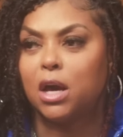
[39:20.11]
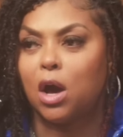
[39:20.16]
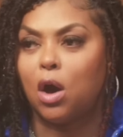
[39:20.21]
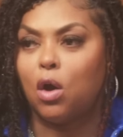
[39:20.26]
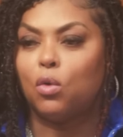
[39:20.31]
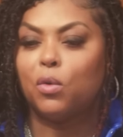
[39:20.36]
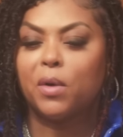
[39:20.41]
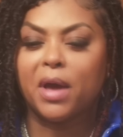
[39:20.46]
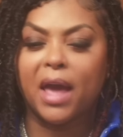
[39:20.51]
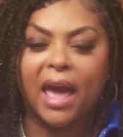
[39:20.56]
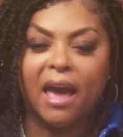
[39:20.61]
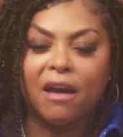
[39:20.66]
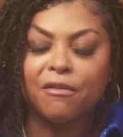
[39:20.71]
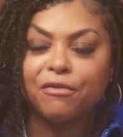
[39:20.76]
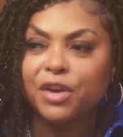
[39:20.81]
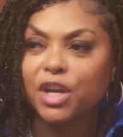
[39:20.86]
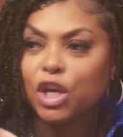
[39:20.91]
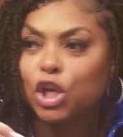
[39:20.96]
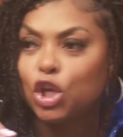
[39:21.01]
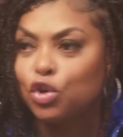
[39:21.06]
ego.
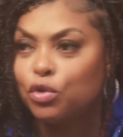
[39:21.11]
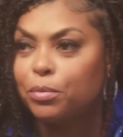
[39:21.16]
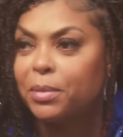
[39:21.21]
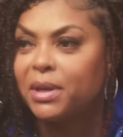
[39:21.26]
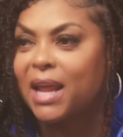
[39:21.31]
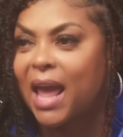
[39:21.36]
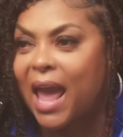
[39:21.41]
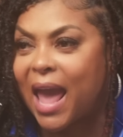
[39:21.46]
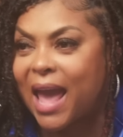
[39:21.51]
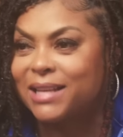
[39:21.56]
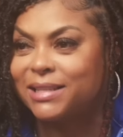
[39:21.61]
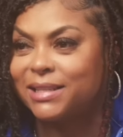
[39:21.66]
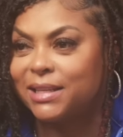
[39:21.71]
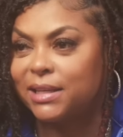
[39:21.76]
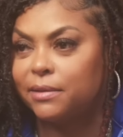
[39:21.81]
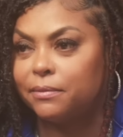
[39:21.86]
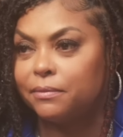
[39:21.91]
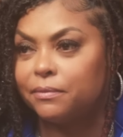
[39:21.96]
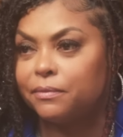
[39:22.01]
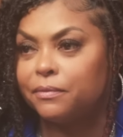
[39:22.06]
Every human
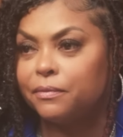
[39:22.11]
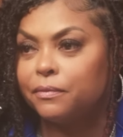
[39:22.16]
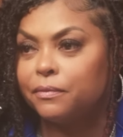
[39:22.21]
has it.